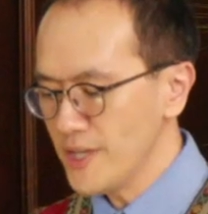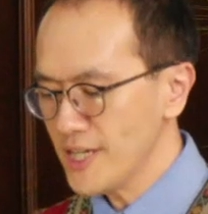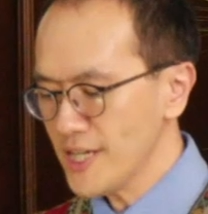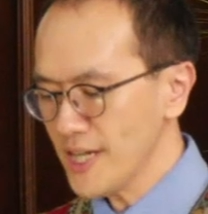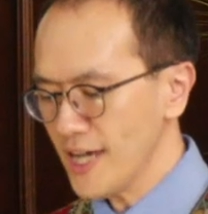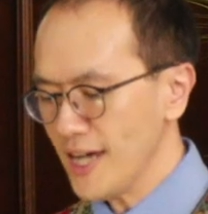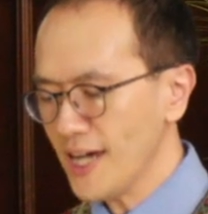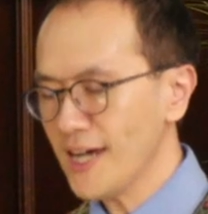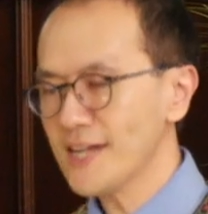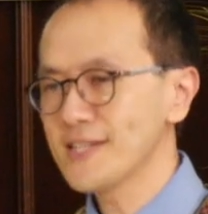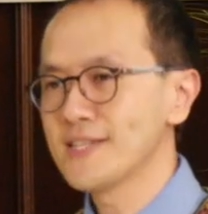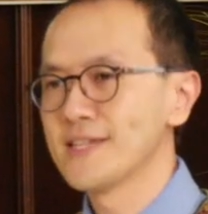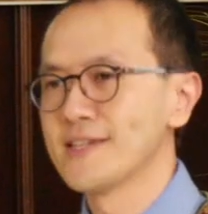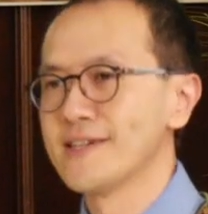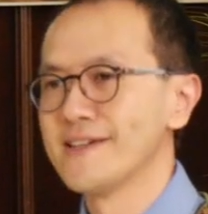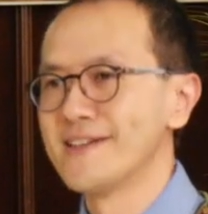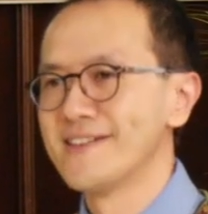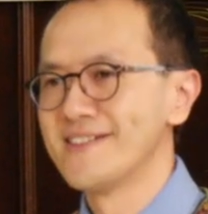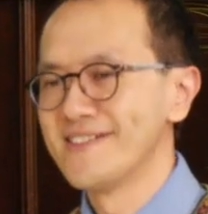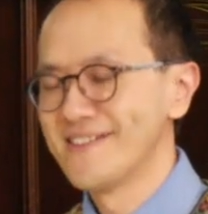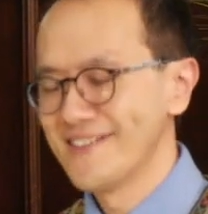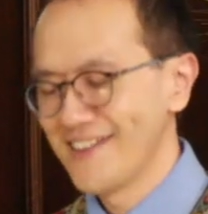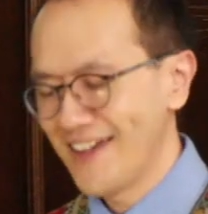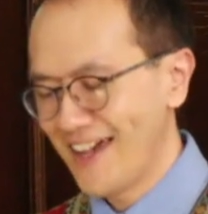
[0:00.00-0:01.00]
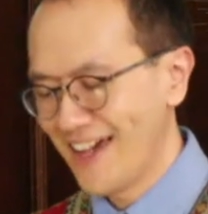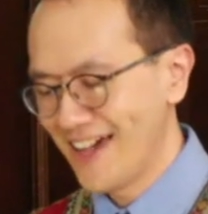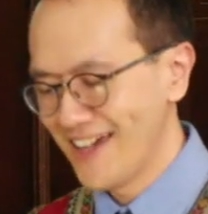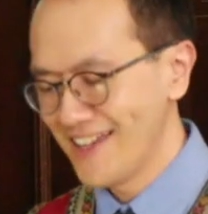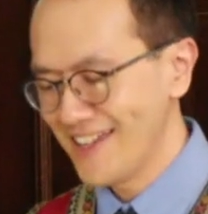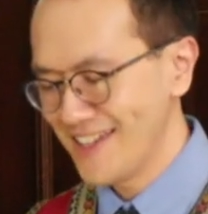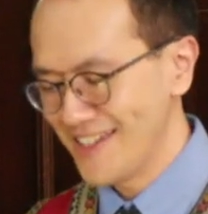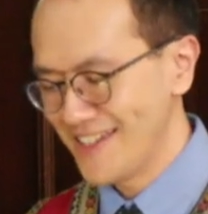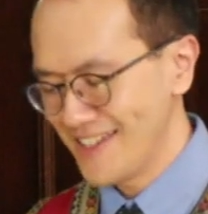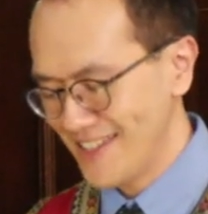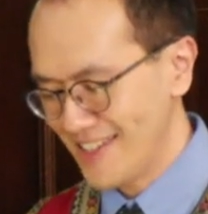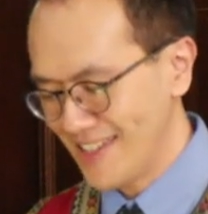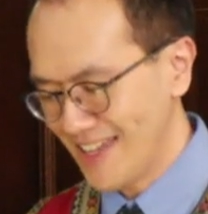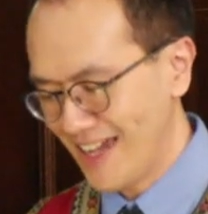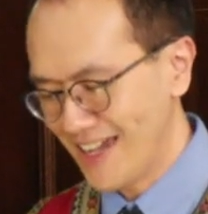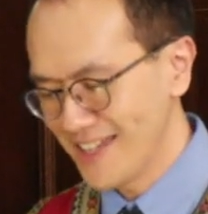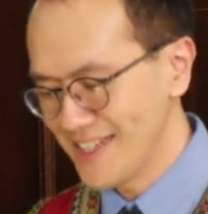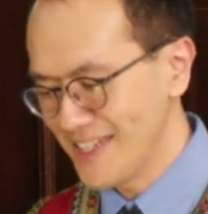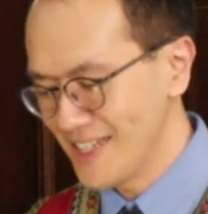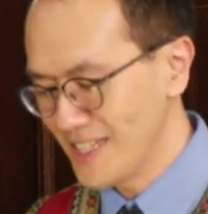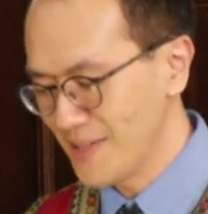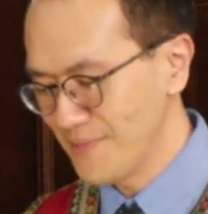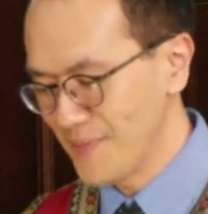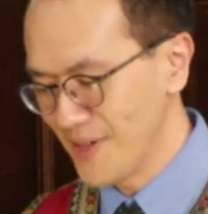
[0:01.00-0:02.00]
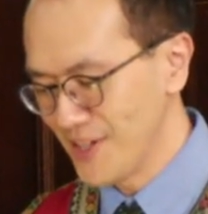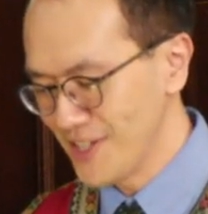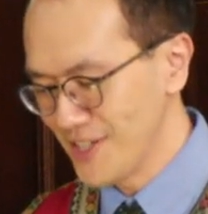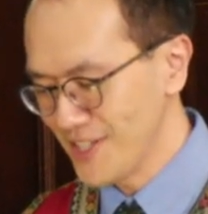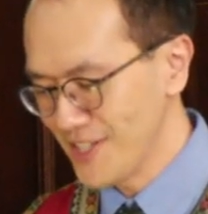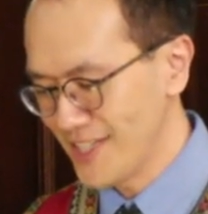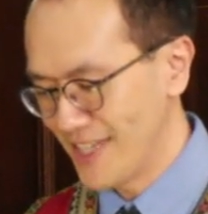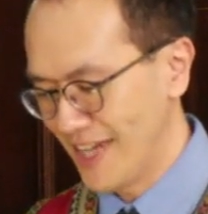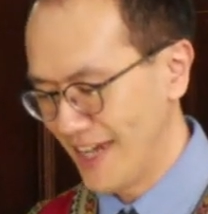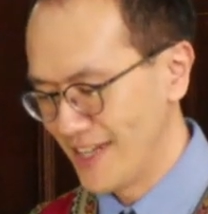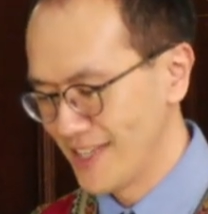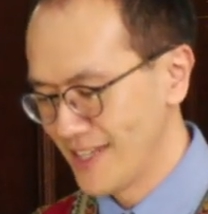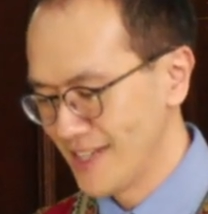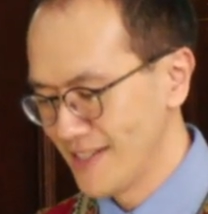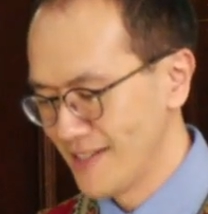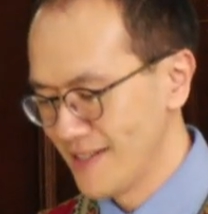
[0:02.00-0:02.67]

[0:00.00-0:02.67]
Carter has his birthday.